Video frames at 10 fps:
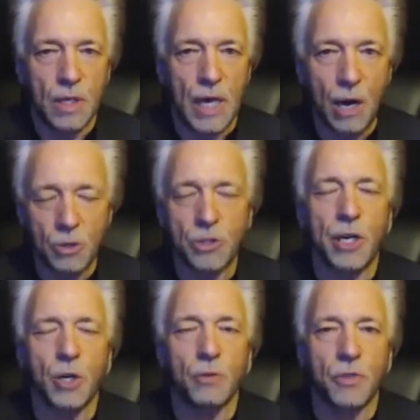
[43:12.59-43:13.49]

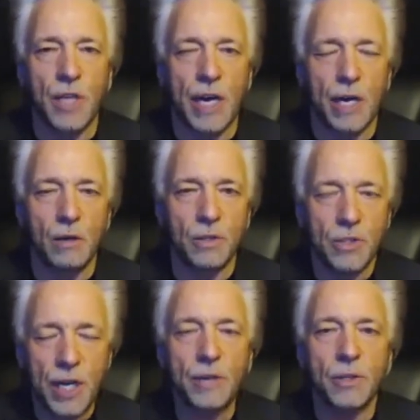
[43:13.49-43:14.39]
ourselves now and
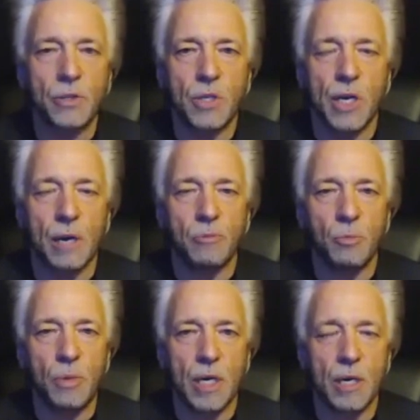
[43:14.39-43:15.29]
take this time to
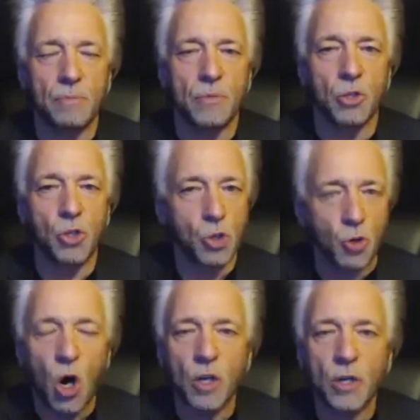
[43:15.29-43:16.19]
become the
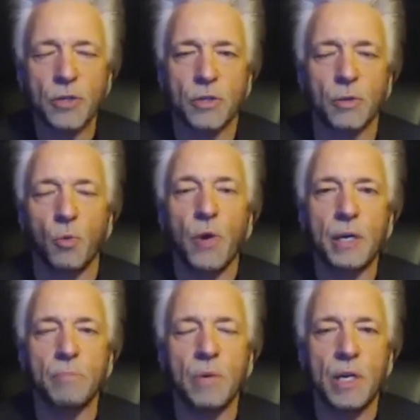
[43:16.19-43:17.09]
strongest that we
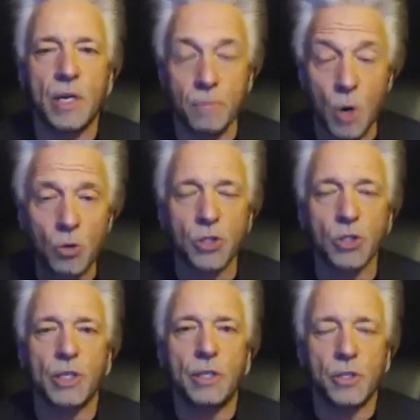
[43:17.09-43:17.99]
can be
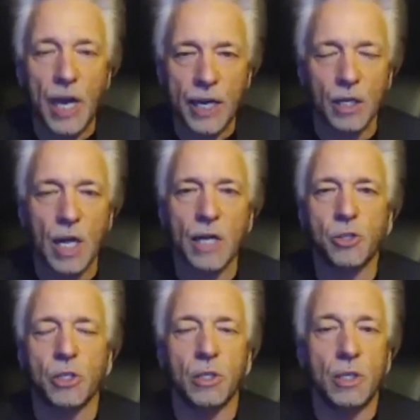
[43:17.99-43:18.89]
emotionally,
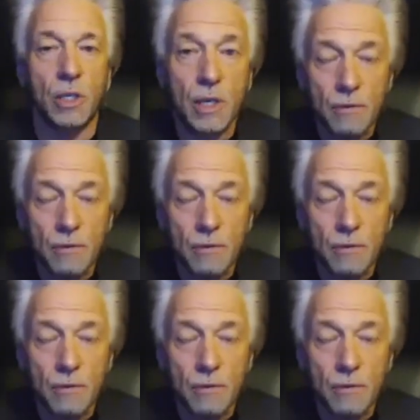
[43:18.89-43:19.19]
psychologically,